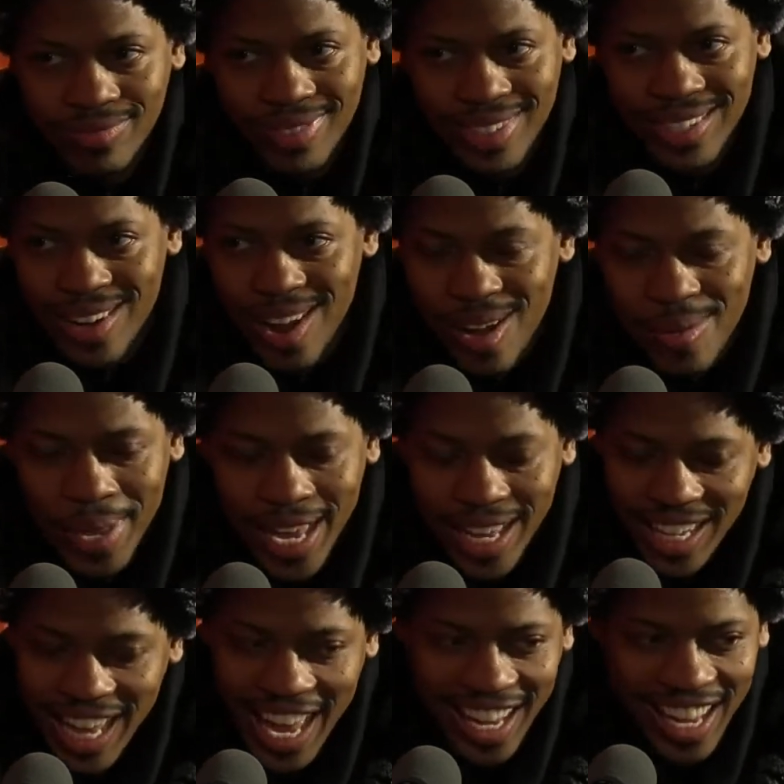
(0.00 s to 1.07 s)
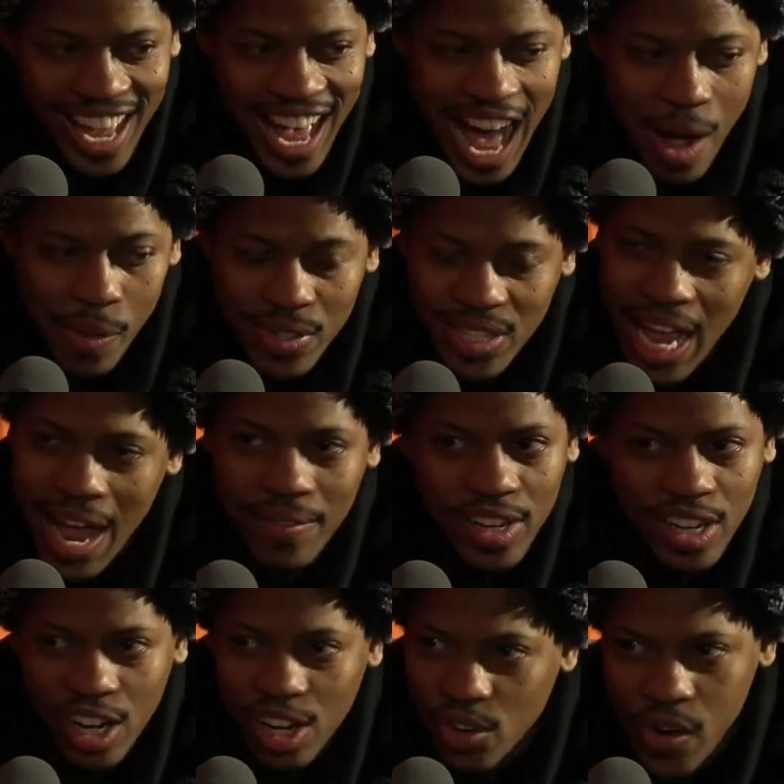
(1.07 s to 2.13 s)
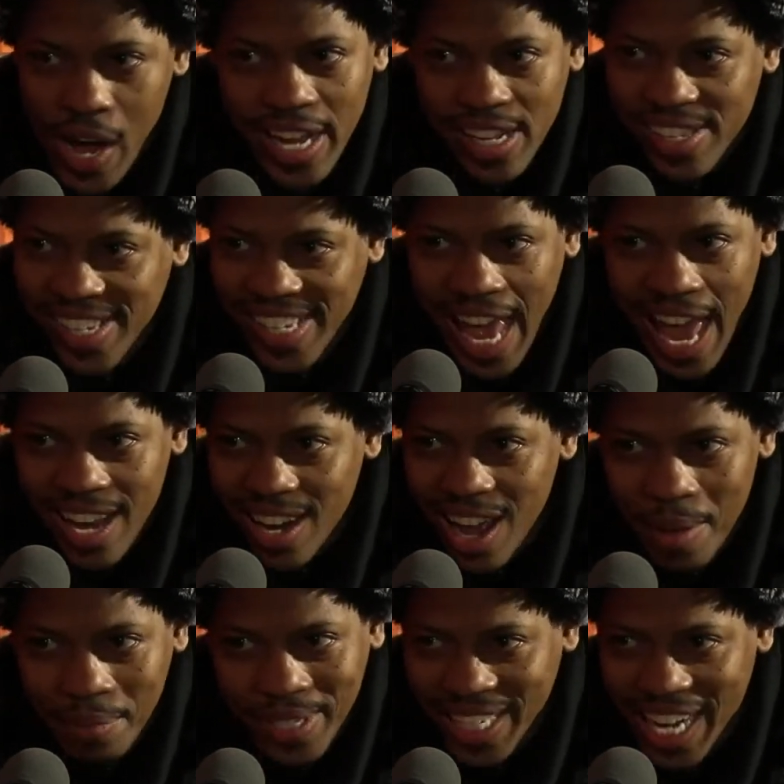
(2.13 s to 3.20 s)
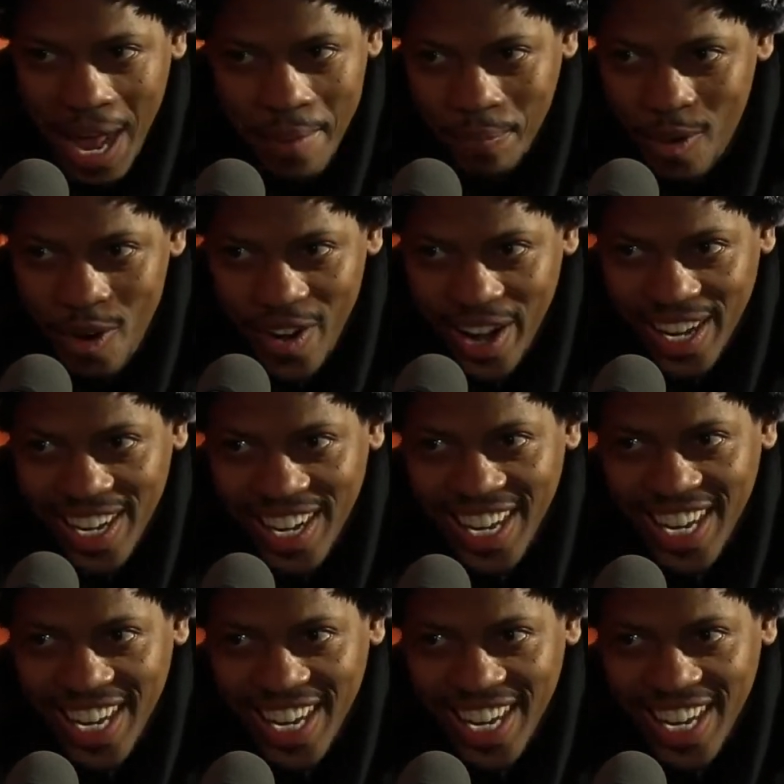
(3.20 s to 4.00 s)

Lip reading: Man, like I was having a great set up to that point.